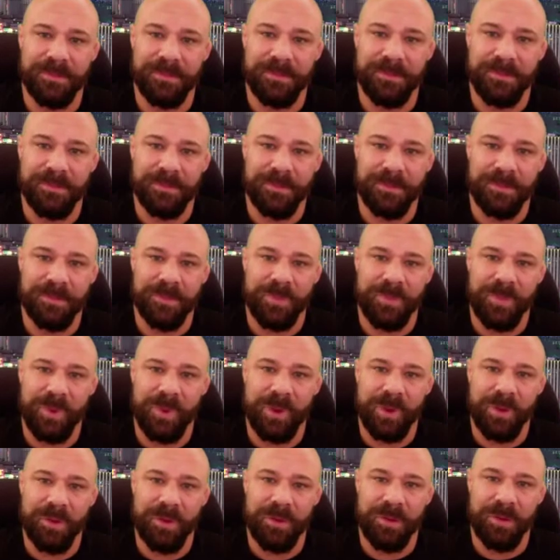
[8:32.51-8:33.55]

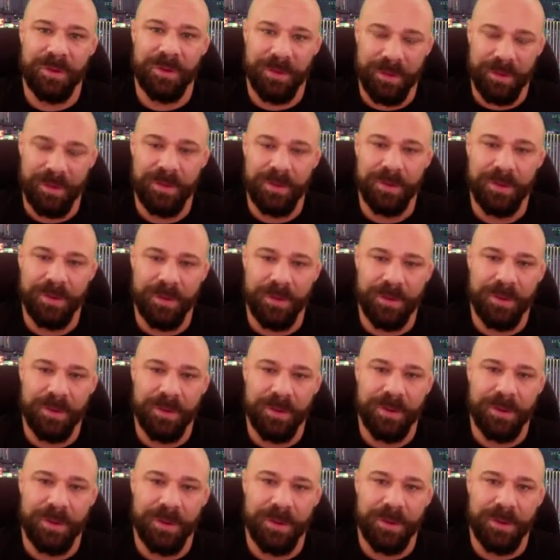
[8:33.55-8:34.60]

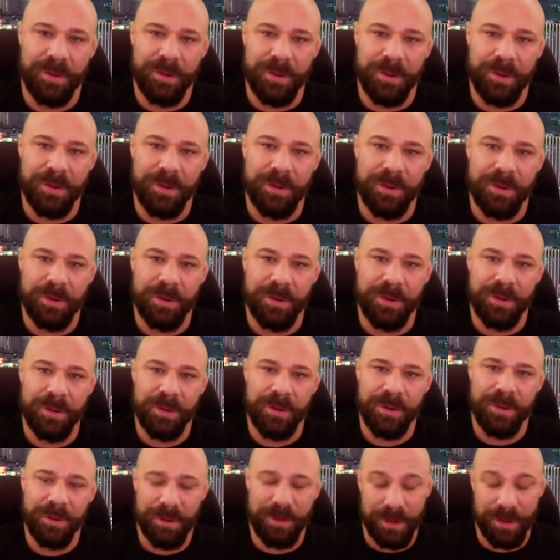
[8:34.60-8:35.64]

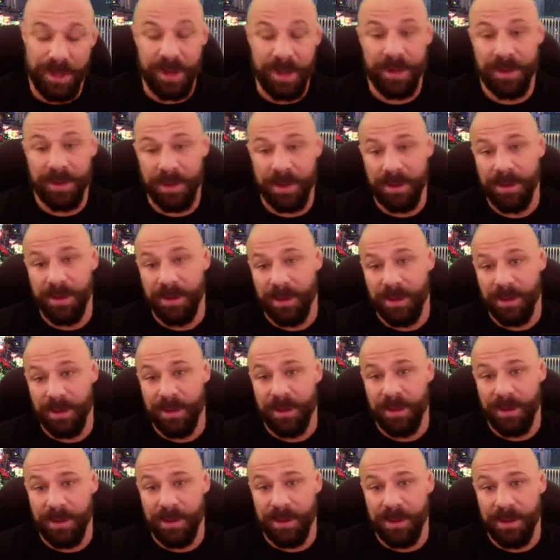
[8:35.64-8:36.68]

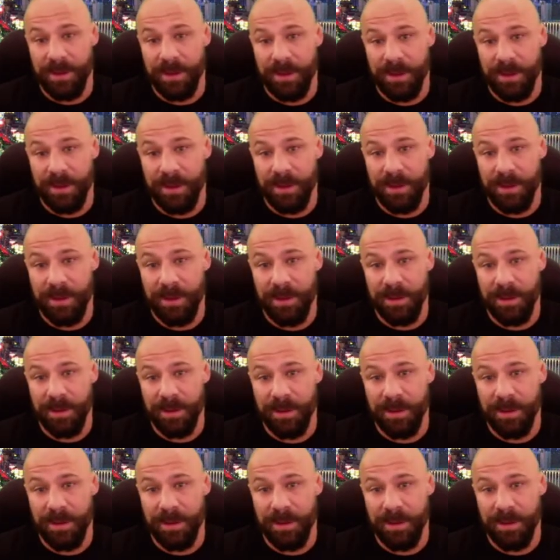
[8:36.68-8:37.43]
[no speech]